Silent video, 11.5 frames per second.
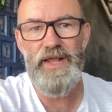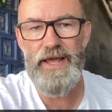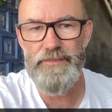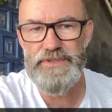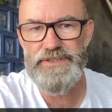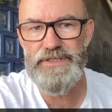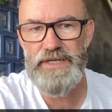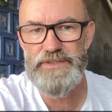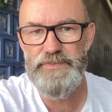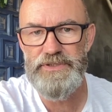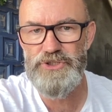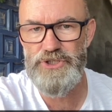Amazon has
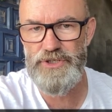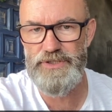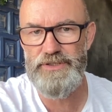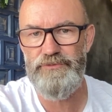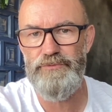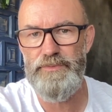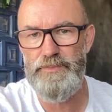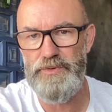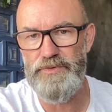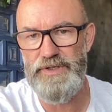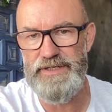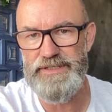been churning through
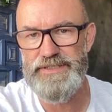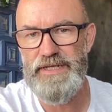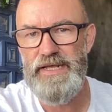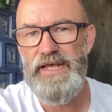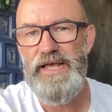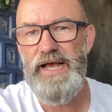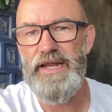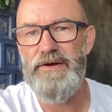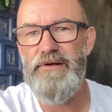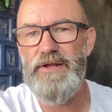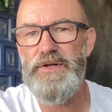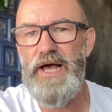employees at
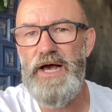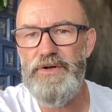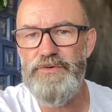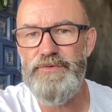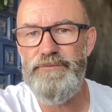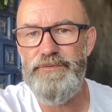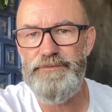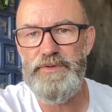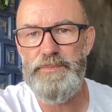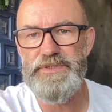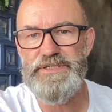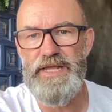around
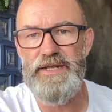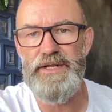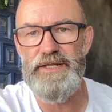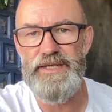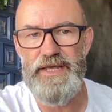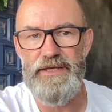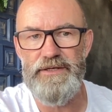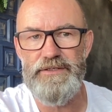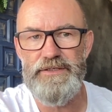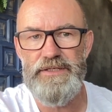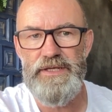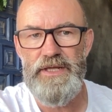150% a year.
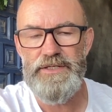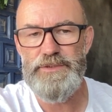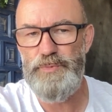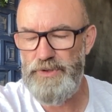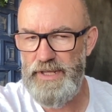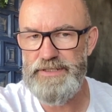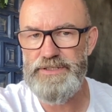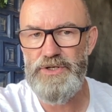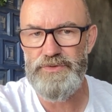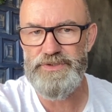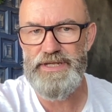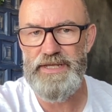To put that into
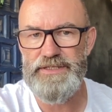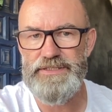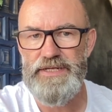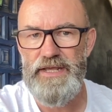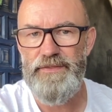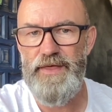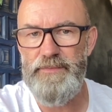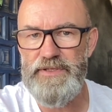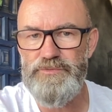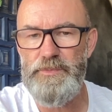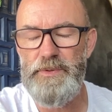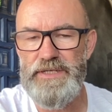context, that means
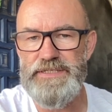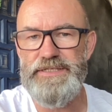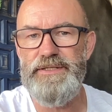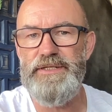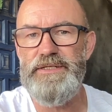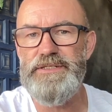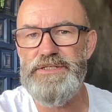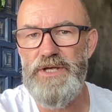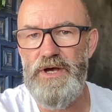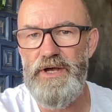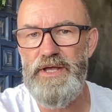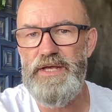replacing the
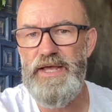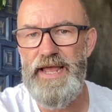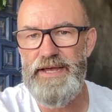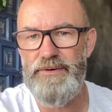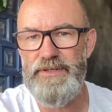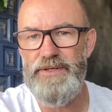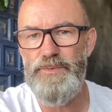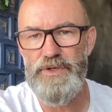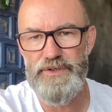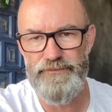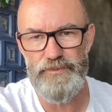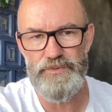entire hourly
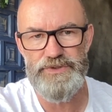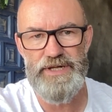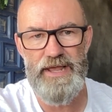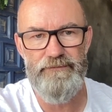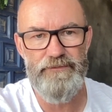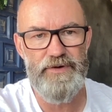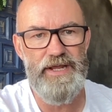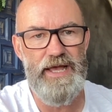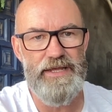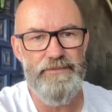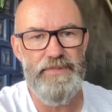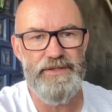workforce every
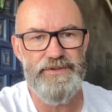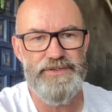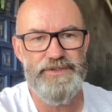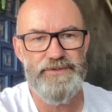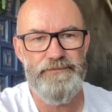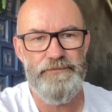8 months.